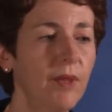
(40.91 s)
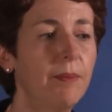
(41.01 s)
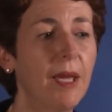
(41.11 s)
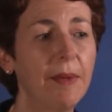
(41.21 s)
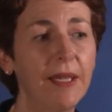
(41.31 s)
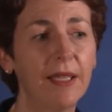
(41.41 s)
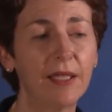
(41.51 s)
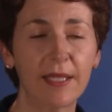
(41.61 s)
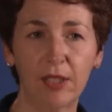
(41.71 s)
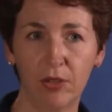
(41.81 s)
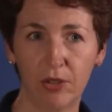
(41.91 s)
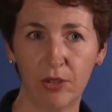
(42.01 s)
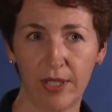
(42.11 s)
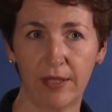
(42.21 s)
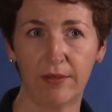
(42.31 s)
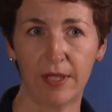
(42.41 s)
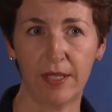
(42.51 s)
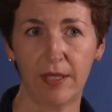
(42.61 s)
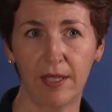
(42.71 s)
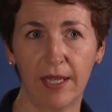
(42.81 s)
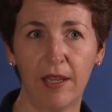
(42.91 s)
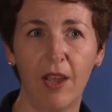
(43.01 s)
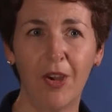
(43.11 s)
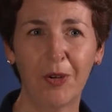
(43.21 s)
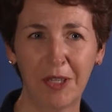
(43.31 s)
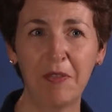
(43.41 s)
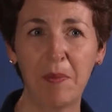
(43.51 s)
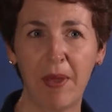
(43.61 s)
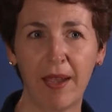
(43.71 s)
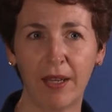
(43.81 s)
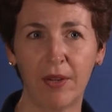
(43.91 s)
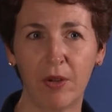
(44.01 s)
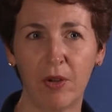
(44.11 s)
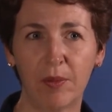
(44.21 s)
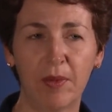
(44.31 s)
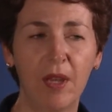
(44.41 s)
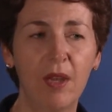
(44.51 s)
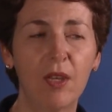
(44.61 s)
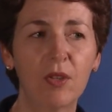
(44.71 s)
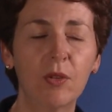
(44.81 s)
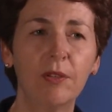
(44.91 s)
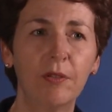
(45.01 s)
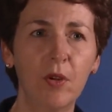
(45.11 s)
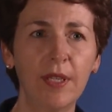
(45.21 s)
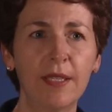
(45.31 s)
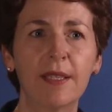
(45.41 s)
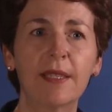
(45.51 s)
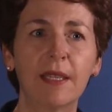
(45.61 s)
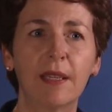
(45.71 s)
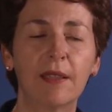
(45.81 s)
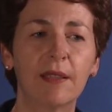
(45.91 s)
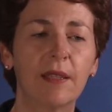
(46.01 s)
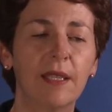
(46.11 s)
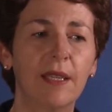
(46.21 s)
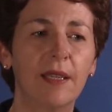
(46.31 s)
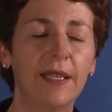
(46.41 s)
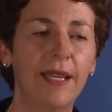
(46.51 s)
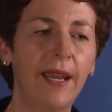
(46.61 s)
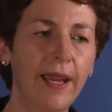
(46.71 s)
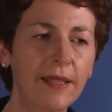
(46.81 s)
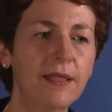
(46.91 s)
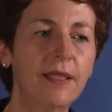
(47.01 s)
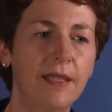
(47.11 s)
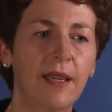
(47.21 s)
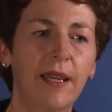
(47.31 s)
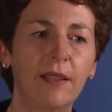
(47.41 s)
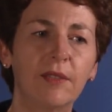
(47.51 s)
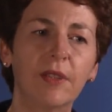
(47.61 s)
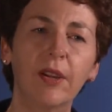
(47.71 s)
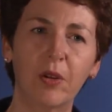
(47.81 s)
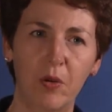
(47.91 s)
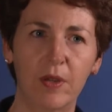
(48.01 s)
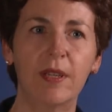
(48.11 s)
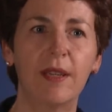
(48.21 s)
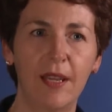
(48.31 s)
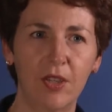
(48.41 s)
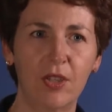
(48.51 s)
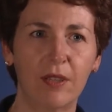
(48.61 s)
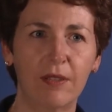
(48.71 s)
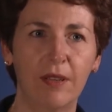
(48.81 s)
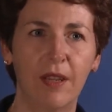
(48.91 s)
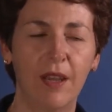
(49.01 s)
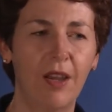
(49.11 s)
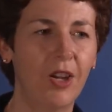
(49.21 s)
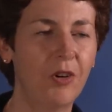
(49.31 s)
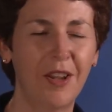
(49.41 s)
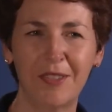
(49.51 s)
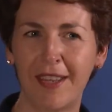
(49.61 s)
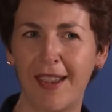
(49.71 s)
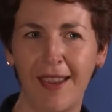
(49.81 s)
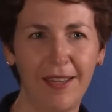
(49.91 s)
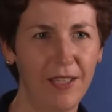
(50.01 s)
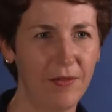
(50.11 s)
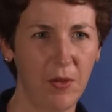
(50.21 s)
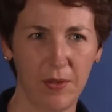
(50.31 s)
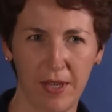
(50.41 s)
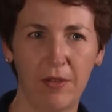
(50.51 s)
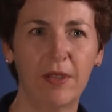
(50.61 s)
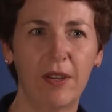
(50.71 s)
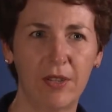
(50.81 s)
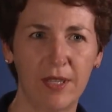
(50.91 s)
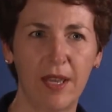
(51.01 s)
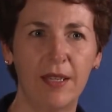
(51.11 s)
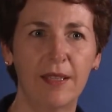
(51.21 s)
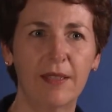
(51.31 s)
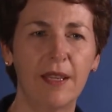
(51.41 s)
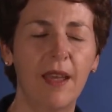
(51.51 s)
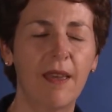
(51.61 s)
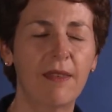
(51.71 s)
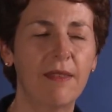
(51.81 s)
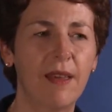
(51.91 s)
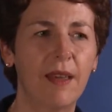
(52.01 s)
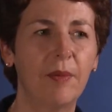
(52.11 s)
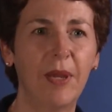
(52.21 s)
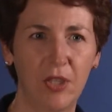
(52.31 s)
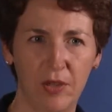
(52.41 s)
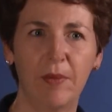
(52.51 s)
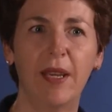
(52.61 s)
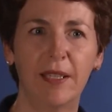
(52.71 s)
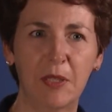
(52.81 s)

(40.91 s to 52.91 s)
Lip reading: maybe in a skilled nursing facility, or even back at home. So the focus is the enhanced design of care coordination across any of those healthcare settings that a patient might